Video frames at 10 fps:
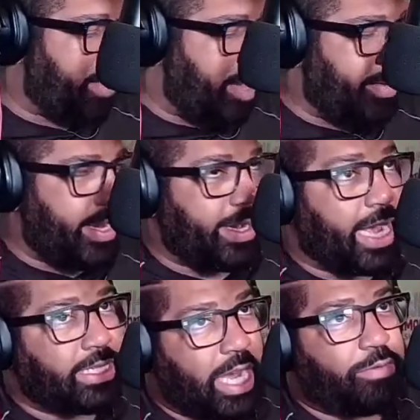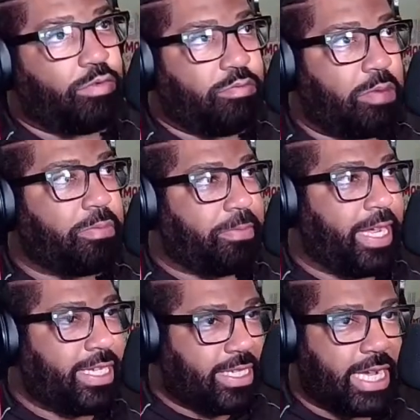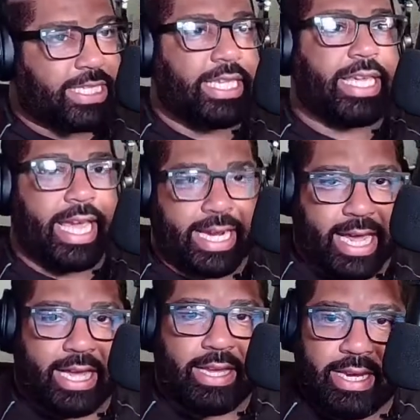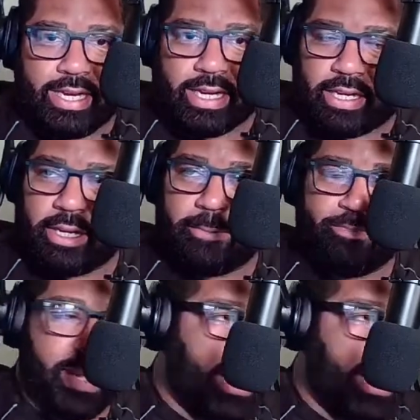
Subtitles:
I mean, I definitely remember playing Sexy Can I in the club.